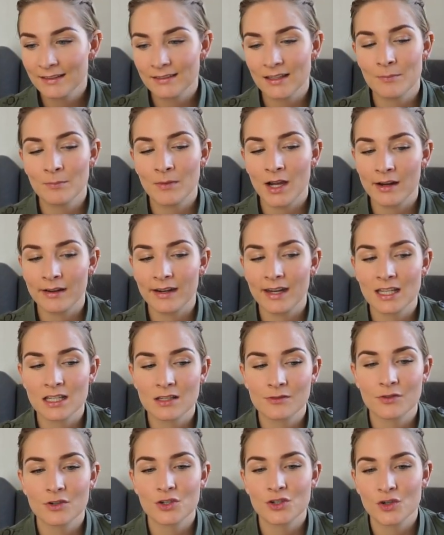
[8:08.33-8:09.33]
Denmark
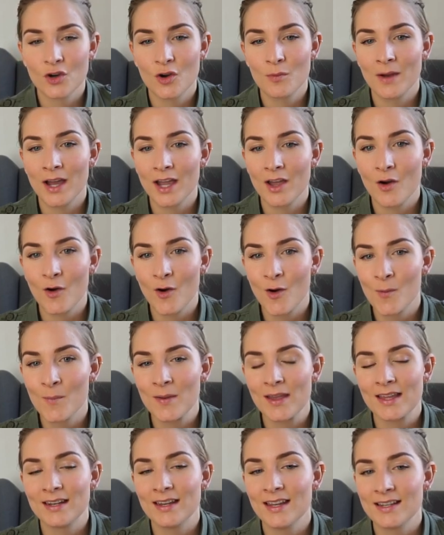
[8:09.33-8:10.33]
is for sure my
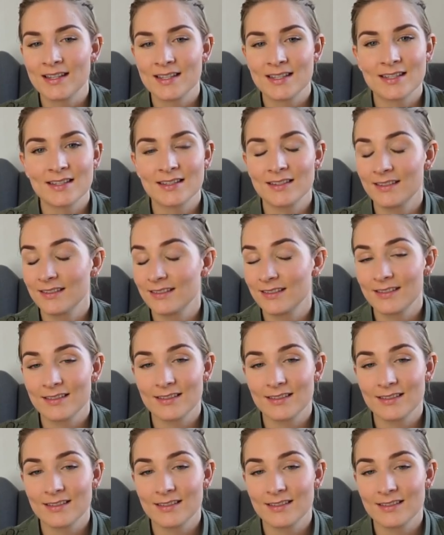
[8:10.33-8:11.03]
home, and it's